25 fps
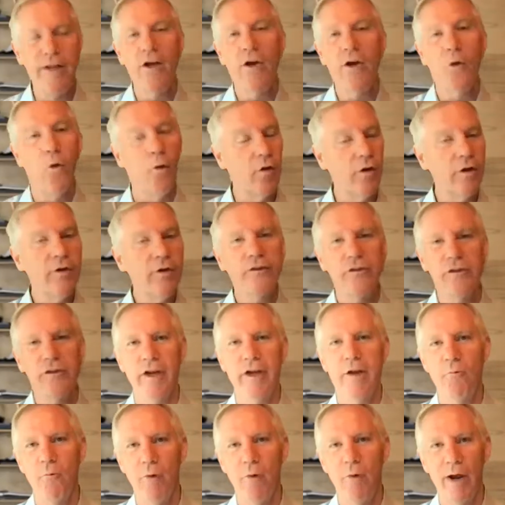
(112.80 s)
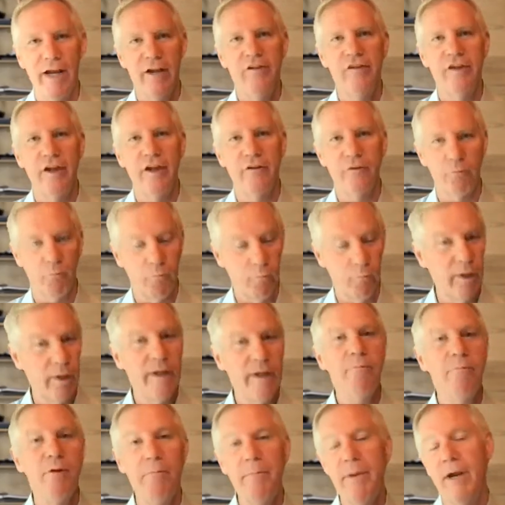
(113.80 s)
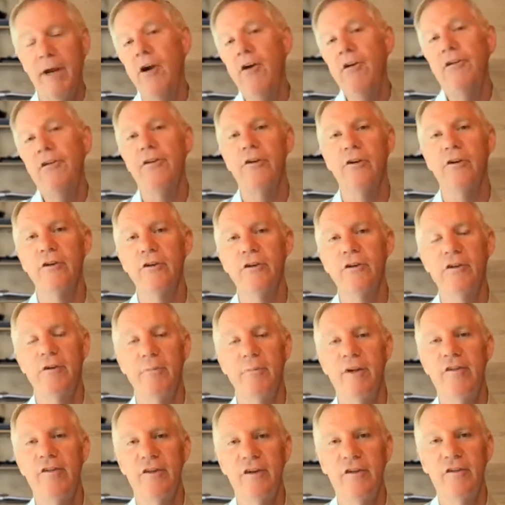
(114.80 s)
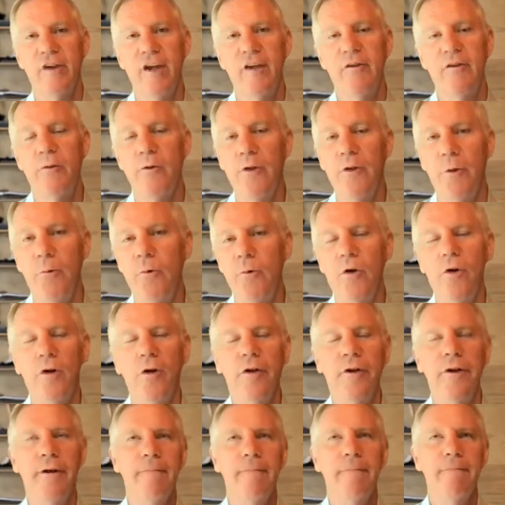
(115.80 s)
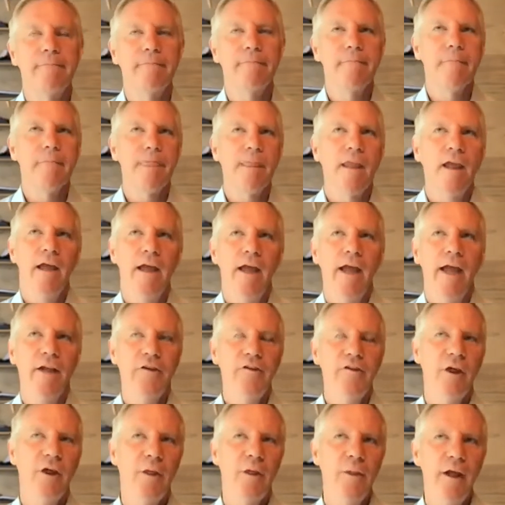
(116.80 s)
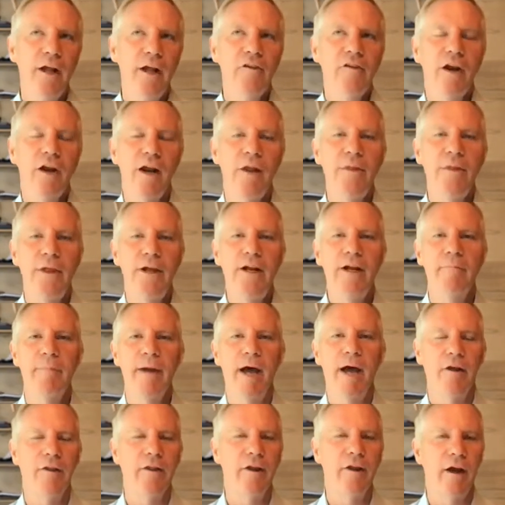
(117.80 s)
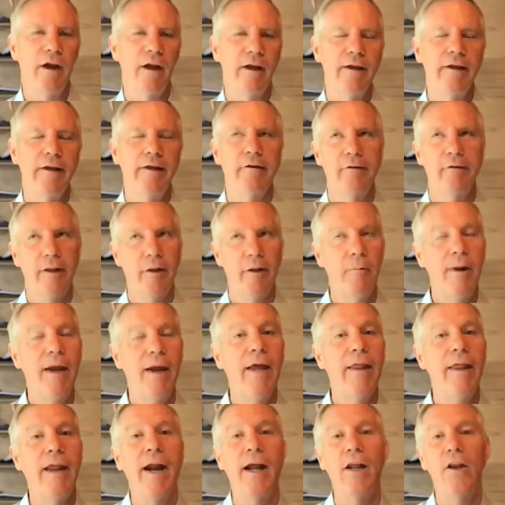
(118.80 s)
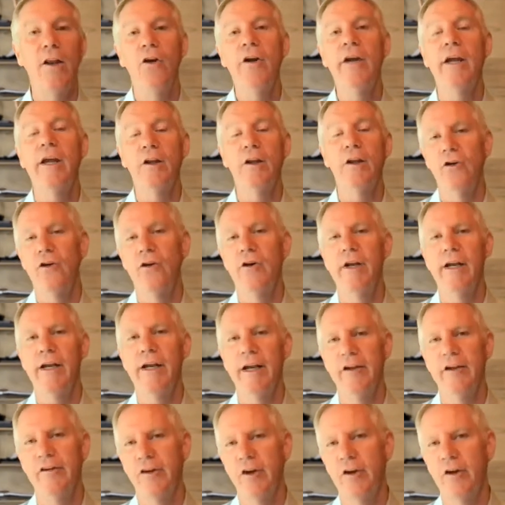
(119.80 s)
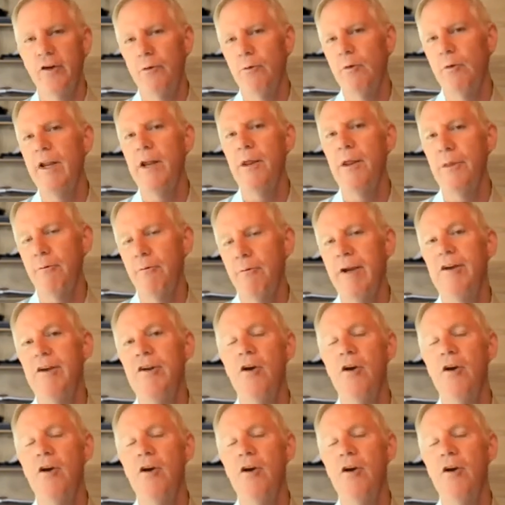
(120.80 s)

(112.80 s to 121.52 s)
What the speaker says: the course in ways that really prepare students to be successful in the world. And so the things that I think about, and the way that I look at learning is there's really three